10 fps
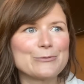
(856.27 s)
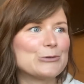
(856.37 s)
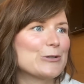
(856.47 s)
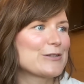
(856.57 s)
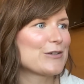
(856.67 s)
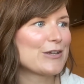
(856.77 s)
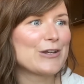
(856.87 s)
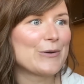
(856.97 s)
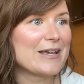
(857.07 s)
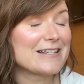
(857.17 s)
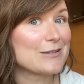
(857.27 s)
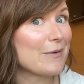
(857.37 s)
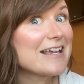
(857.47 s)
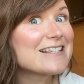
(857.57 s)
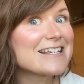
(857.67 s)
And water, you know, is the
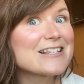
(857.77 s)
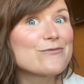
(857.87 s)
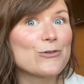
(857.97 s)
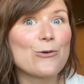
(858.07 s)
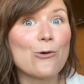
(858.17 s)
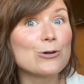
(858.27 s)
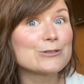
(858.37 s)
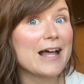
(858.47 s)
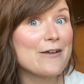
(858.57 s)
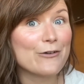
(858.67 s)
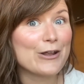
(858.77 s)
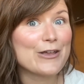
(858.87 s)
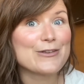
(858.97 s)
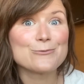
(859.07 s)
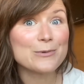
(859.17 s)
basis for all life on
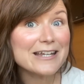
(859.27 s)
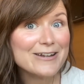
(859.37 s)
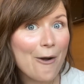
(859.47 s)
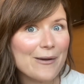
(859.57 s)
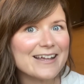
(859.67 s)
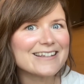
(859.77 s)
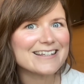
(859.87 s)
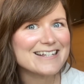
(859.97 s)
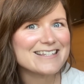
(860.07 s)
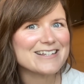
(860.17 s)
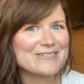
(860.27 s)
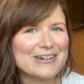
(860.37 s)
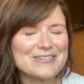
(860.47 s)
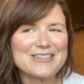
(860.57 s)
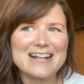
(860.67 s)
Earth as we know it, at least, as
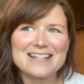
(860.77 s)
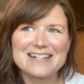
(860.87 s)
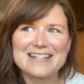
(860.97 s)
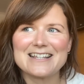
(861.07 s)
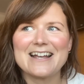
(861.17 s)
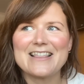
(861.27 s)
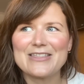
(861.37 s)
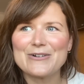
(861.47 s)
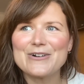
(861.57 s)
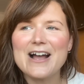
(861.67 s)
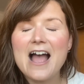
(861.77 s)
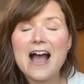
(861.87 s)
well. So that's an exciting thought.